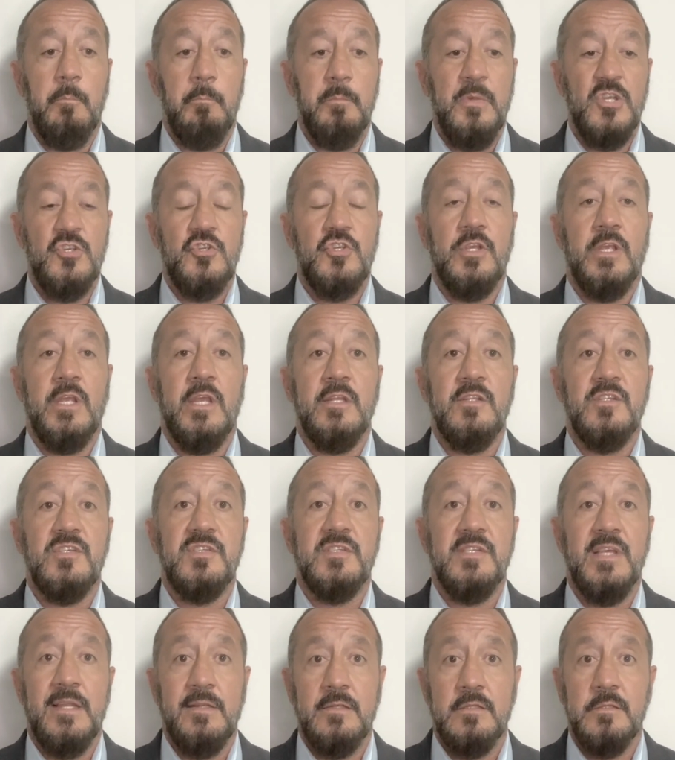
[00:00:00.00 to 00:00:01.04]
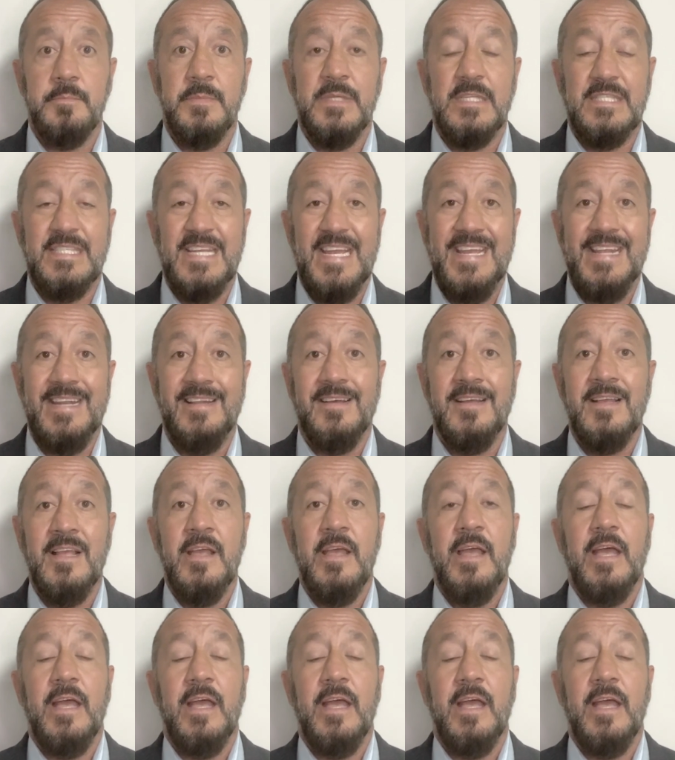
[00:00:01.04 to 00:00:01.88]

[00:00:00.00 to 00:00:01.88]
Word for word: Michigan sentiment data,